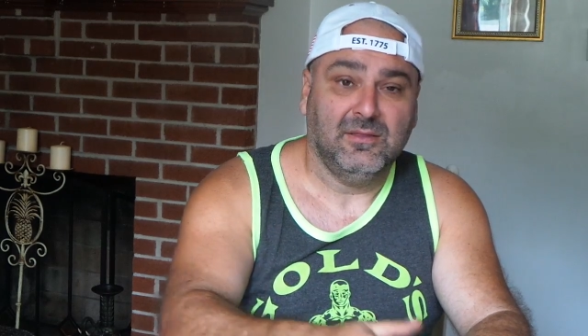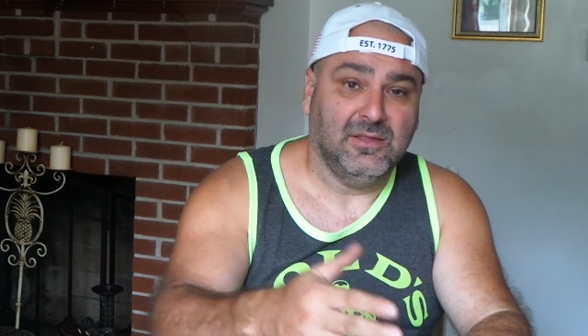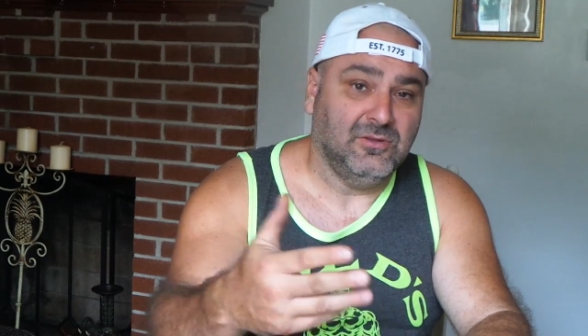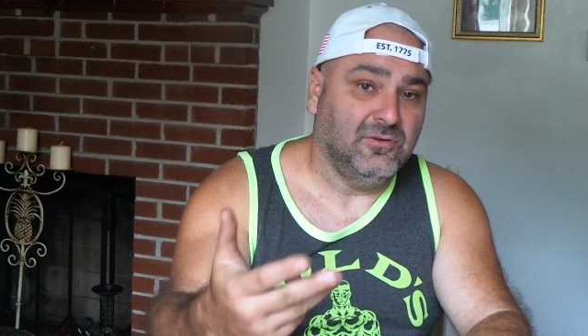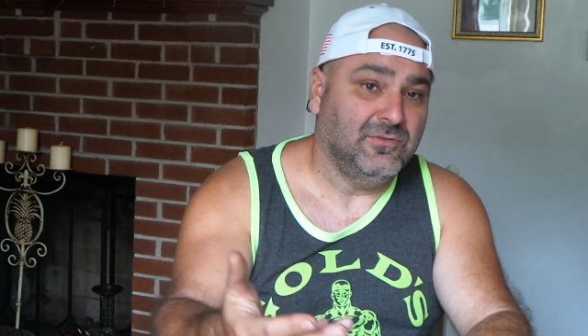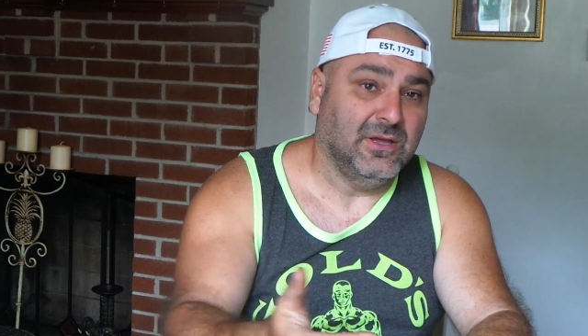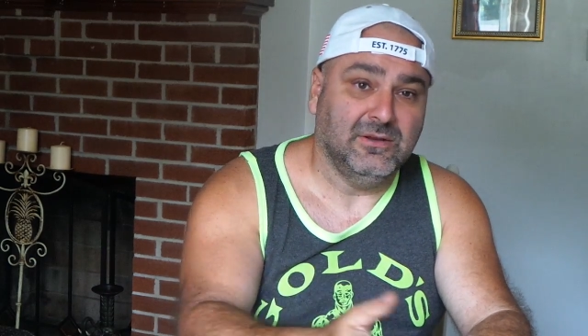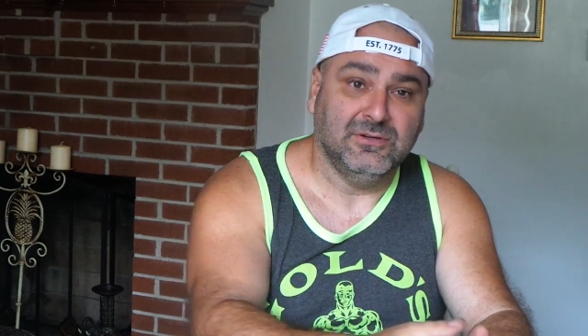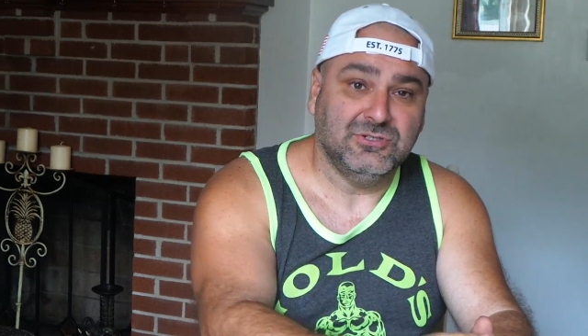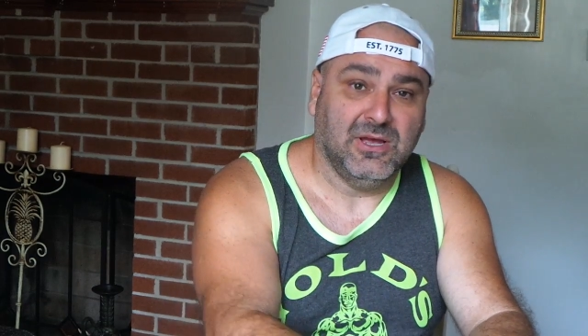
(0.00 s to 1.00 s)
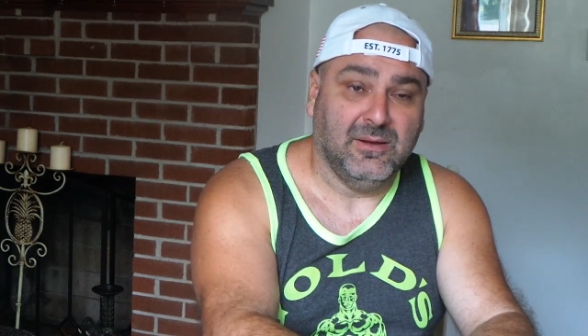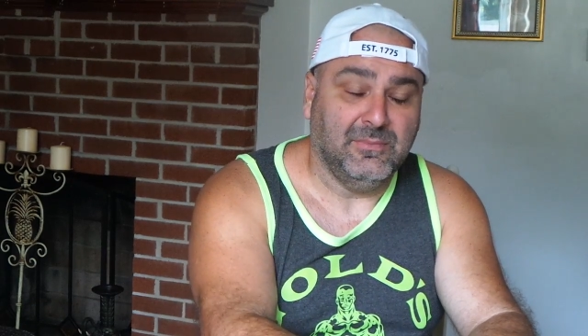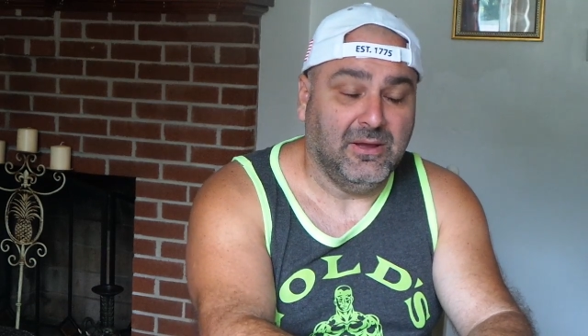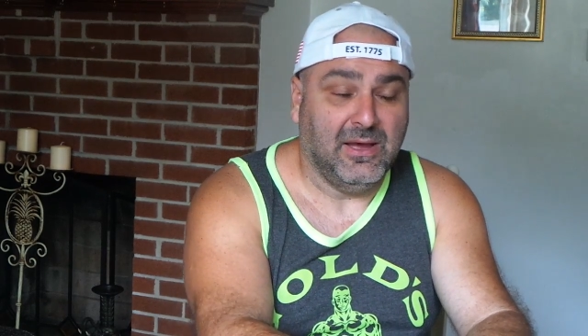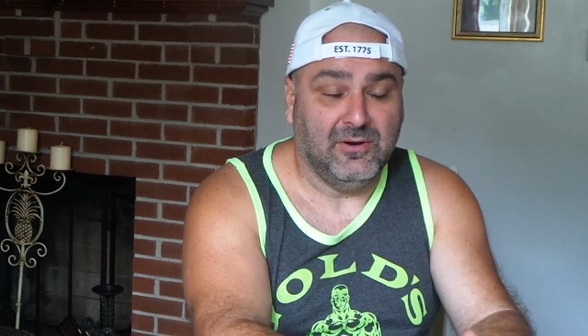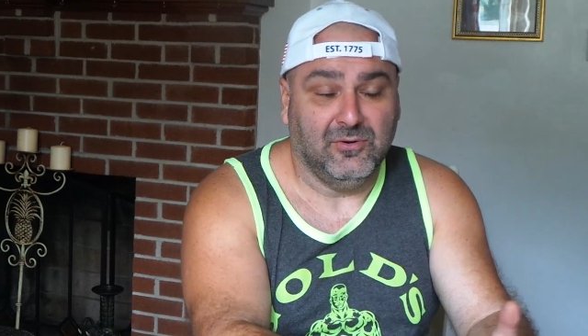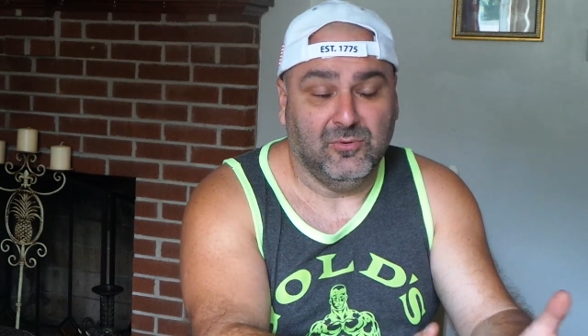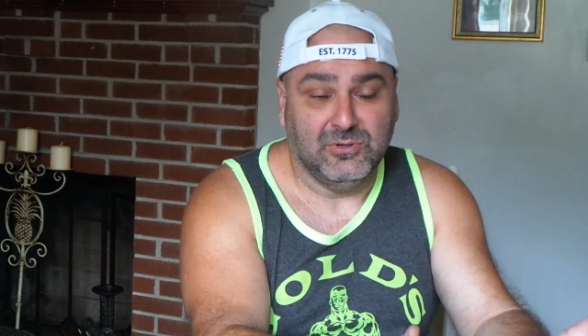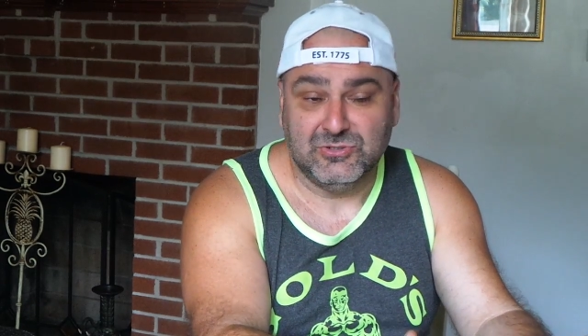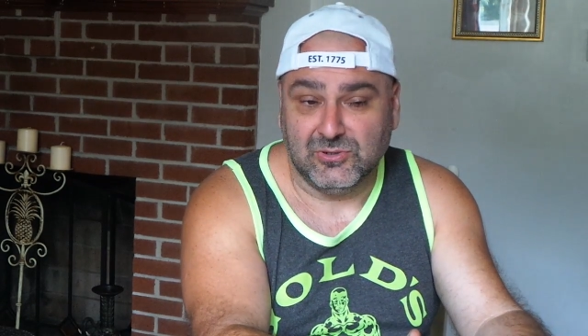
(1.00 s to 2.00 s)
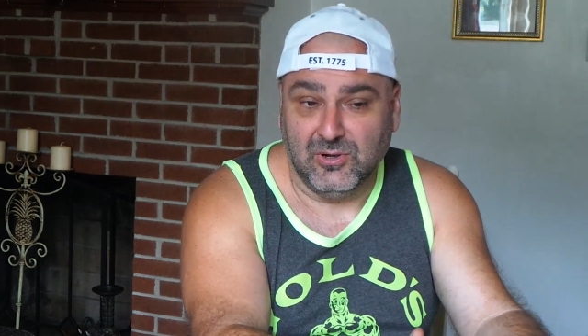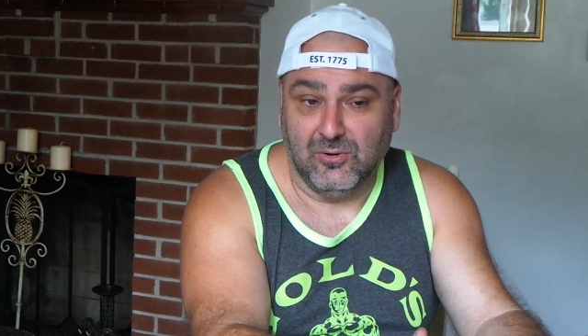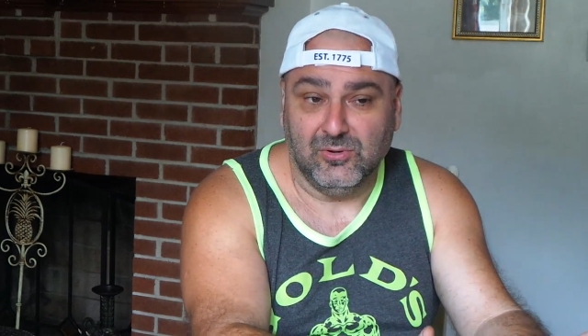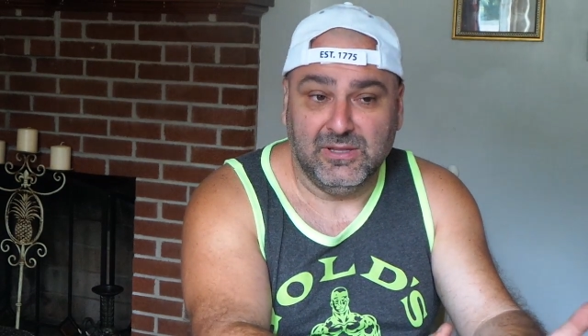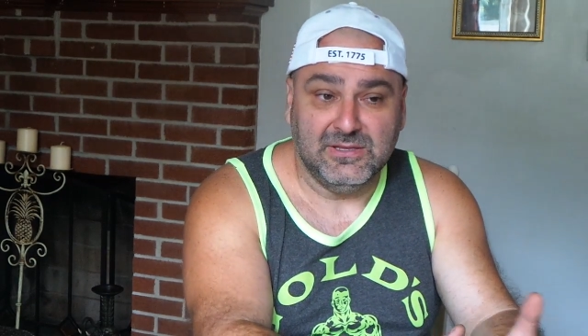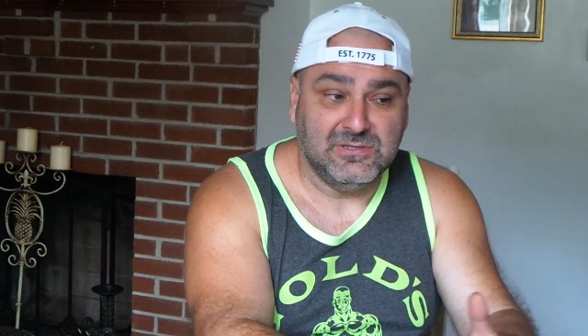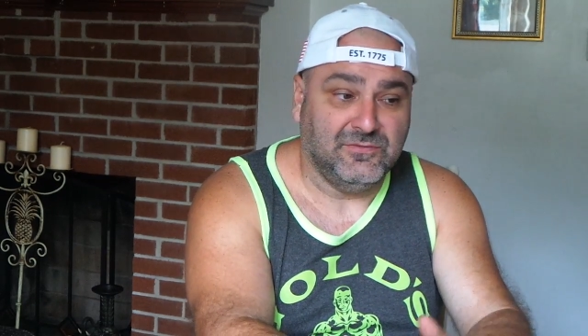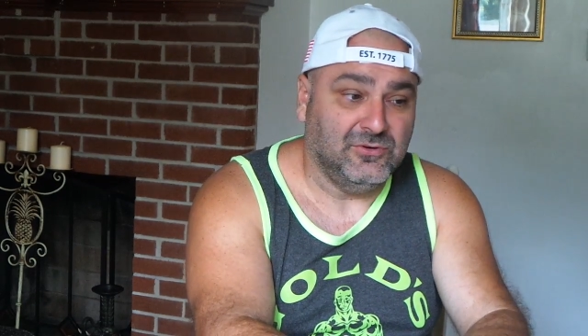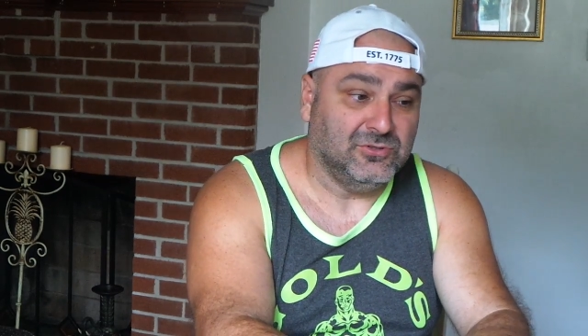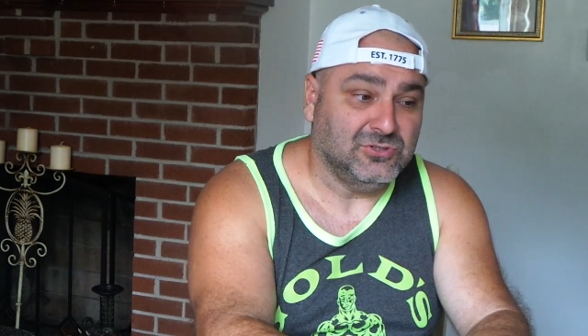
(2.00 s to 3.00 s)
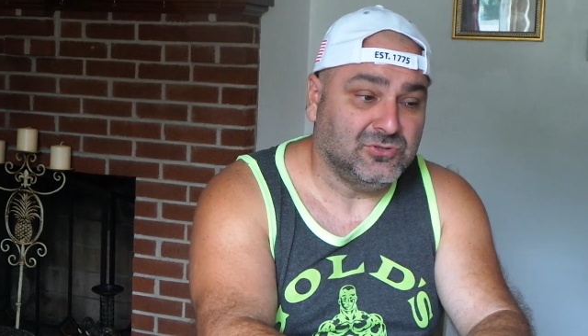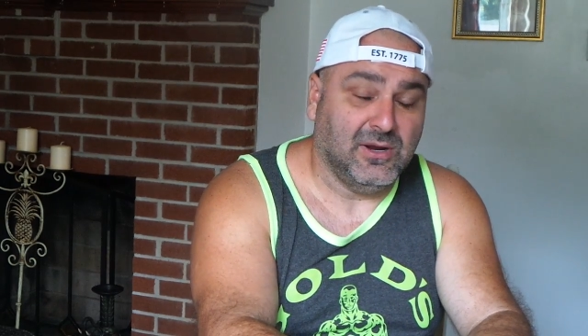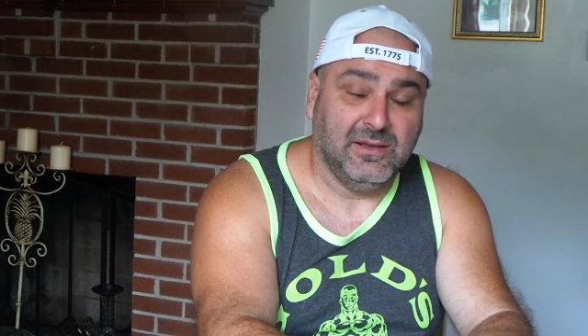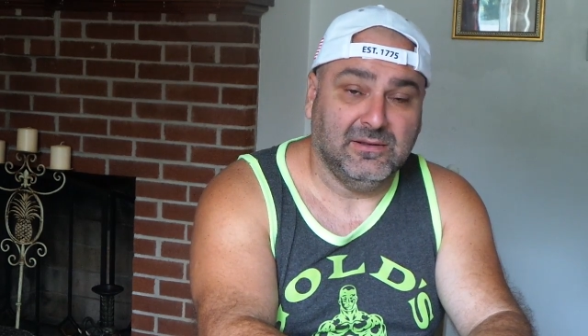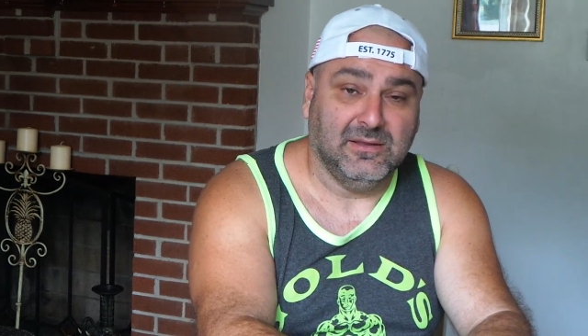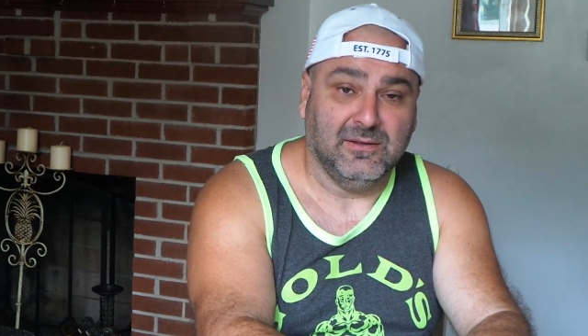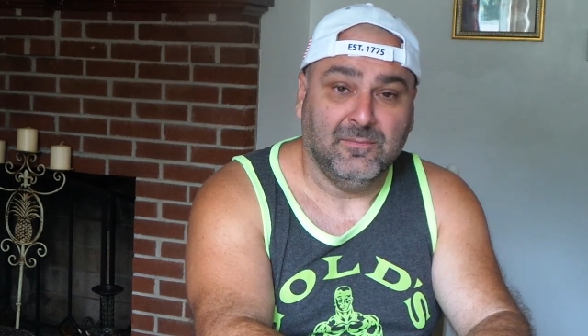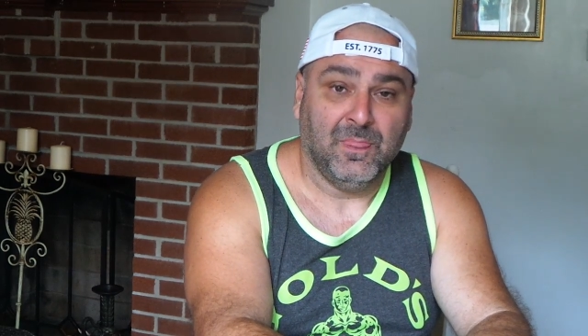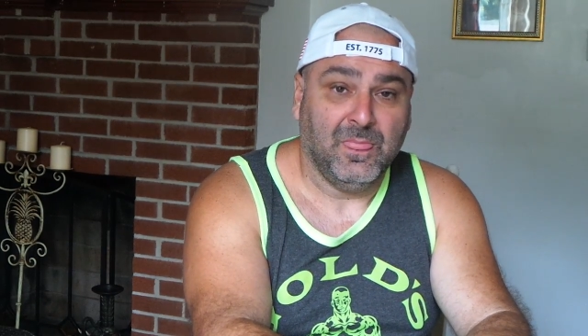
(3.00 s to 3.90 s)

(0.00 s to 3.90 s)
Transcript: then you've done a job. Now, I don't know what your goal is, if you're just trying to